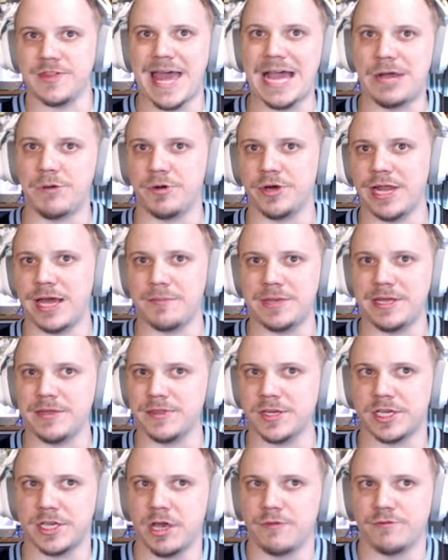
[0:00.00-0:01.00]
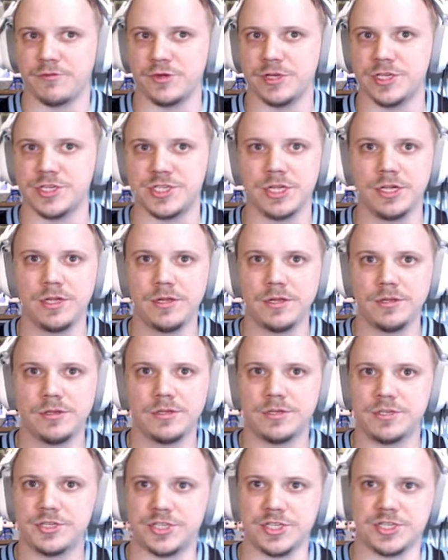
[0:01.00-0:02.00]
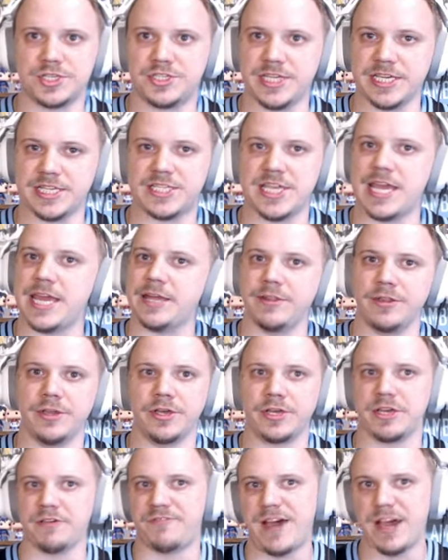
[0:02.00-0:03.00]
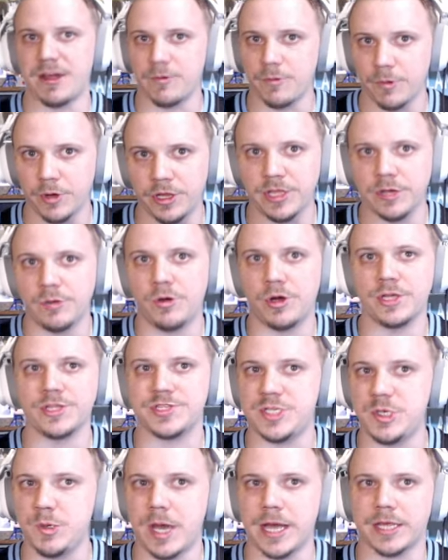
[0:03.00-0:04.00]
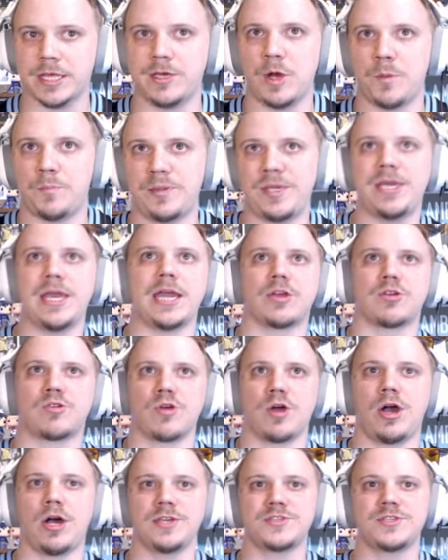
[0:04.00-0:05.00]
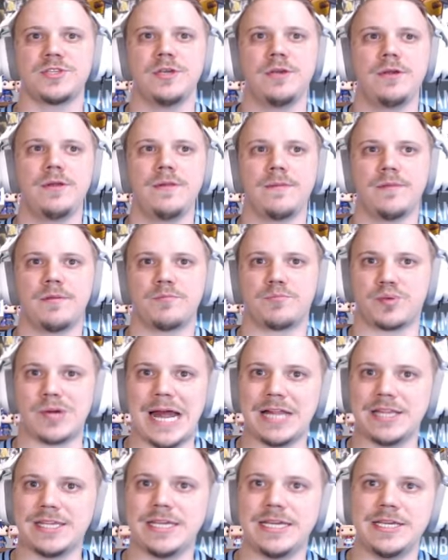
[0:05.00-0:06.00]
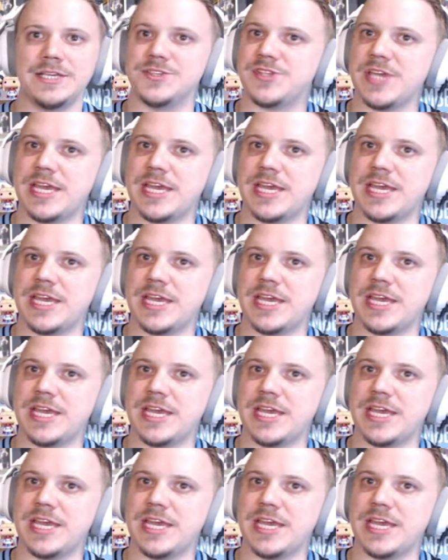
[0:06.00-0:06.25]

And that one, I mean, the coverage just dictate. And look, if I really wanted to, I could go PA cross. Probably hit